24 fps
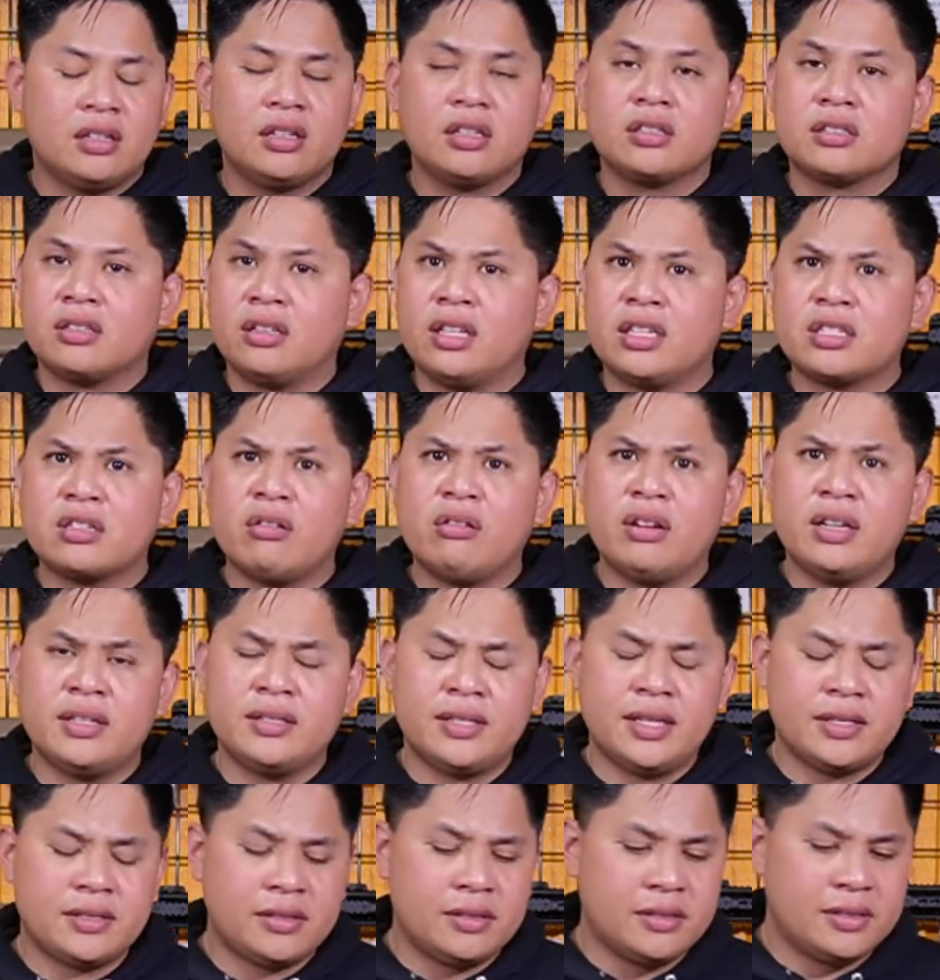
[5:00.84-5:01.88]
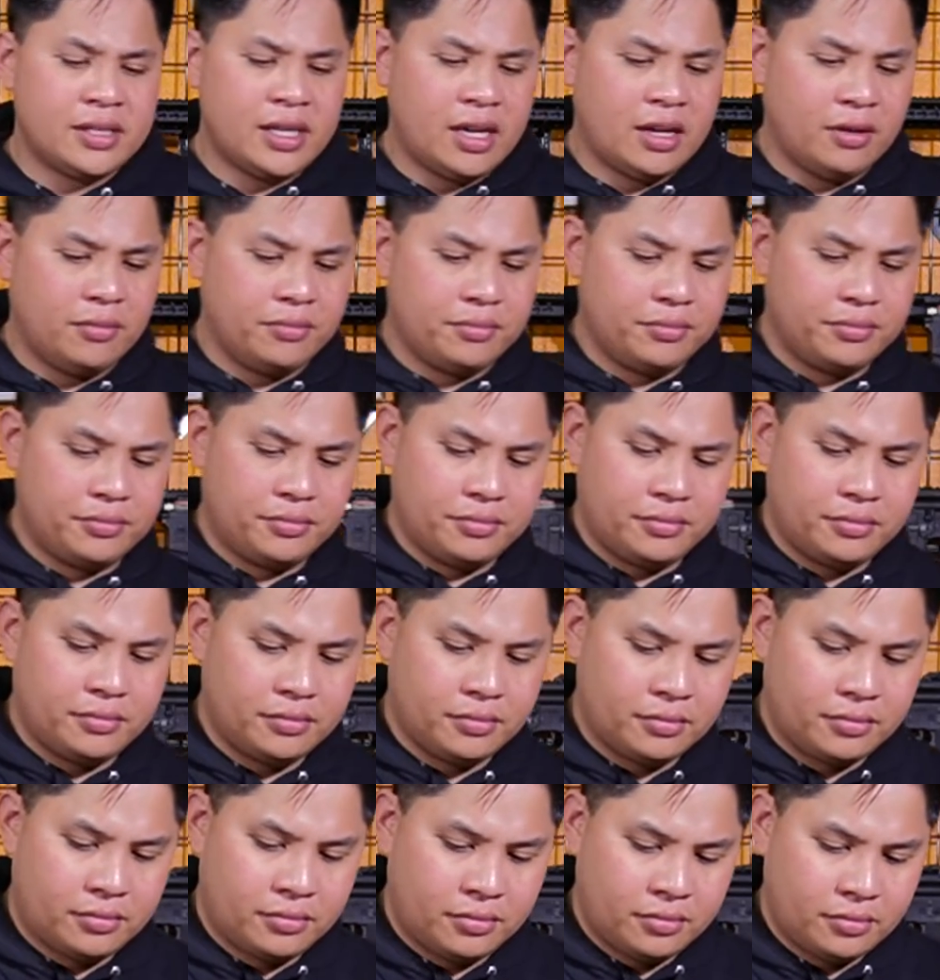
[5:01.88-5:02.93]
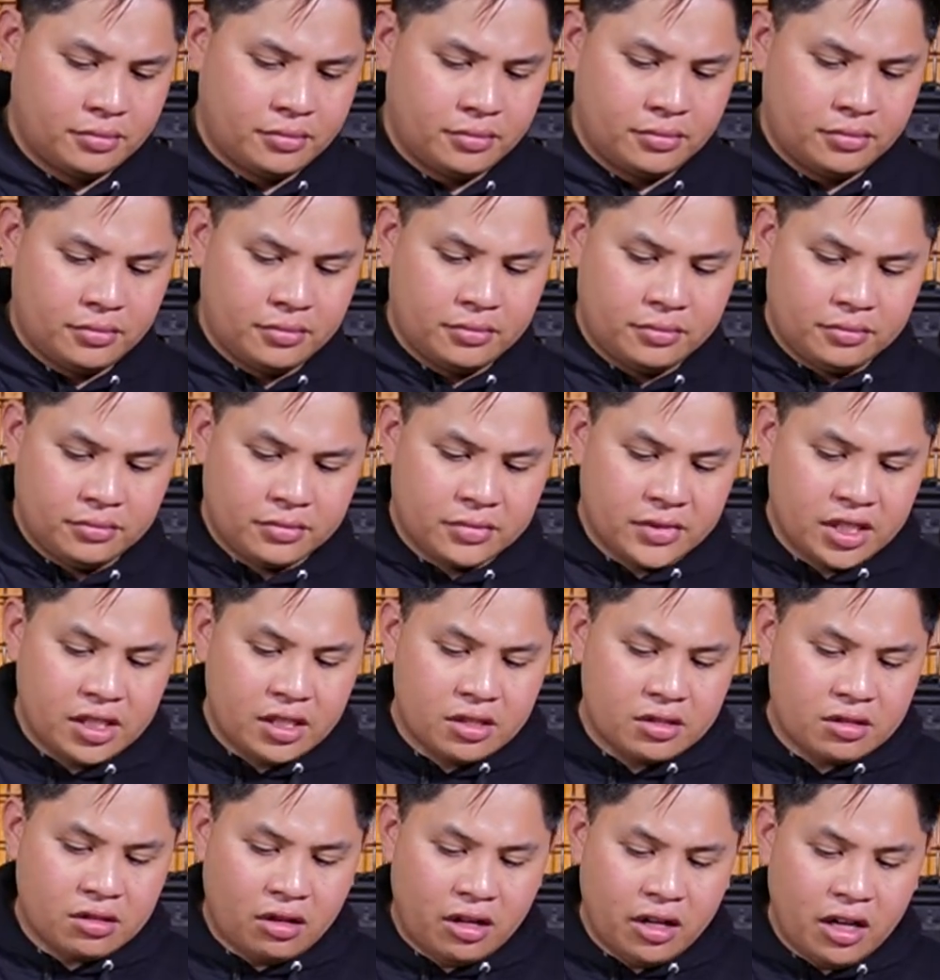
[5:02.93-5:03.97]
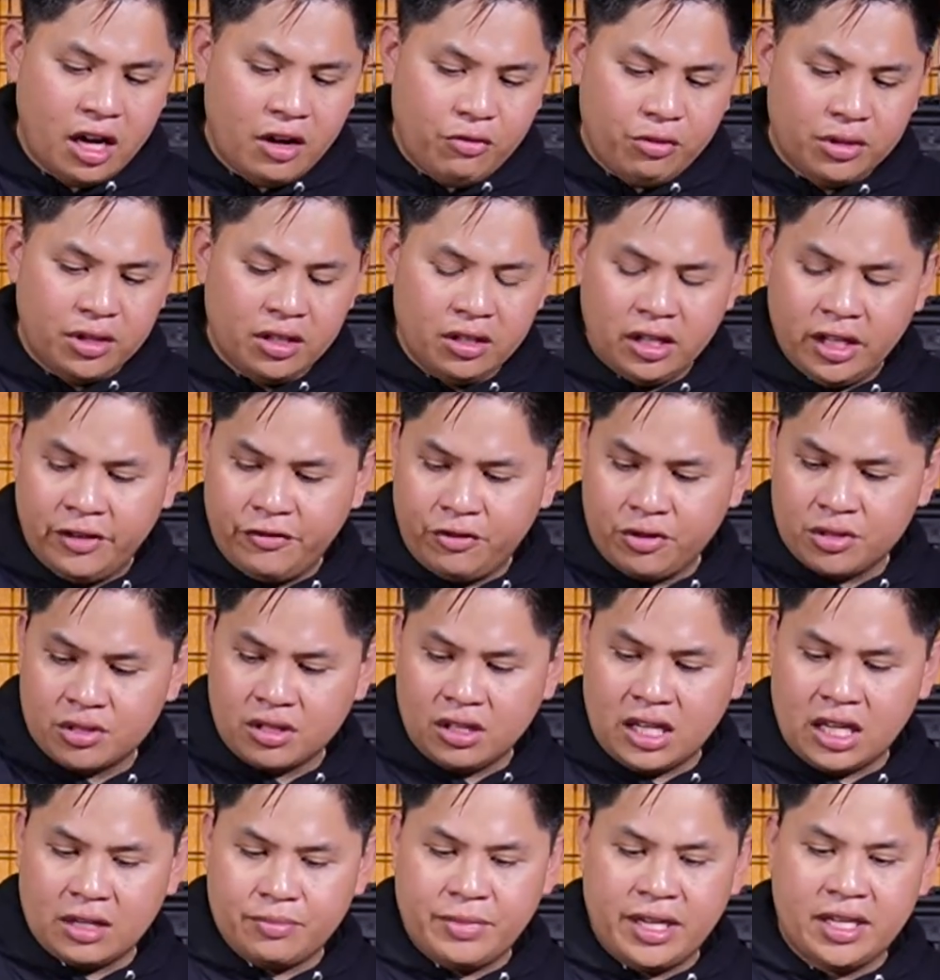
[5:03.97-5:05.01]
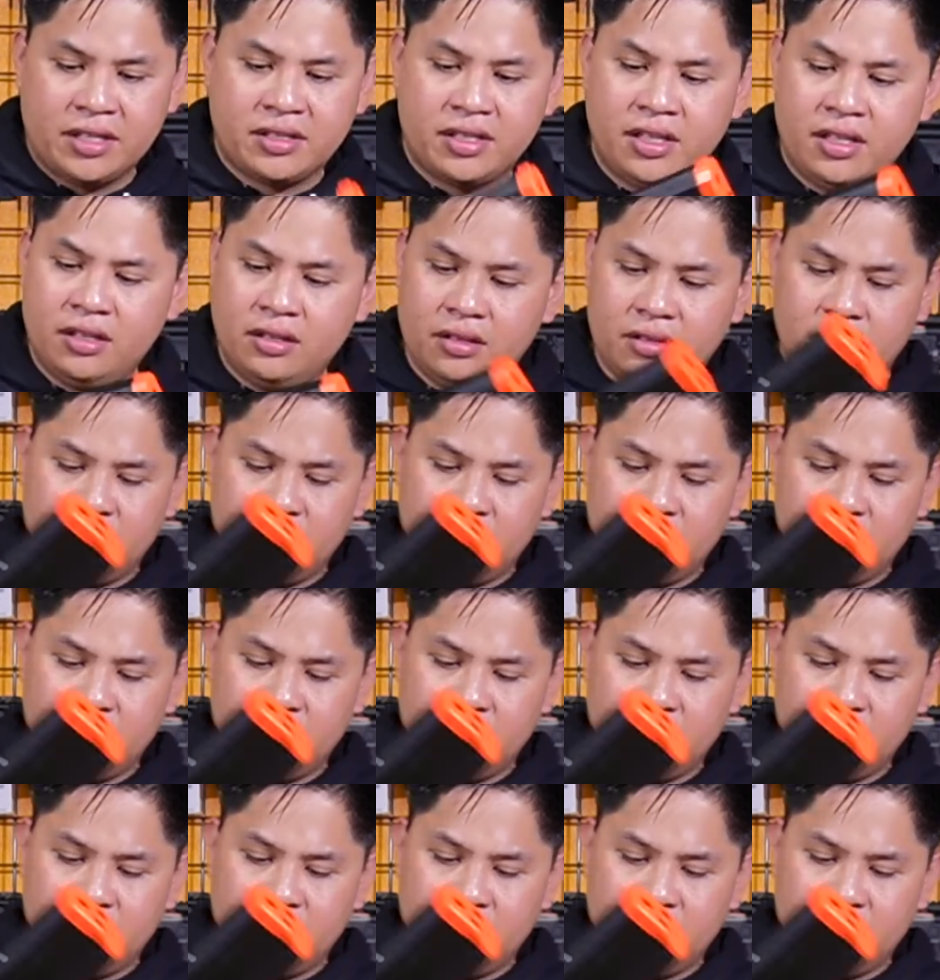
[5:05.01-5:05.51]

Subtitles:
So let's go ahead and test this out. Starting off with the Elite Force Glock magazine.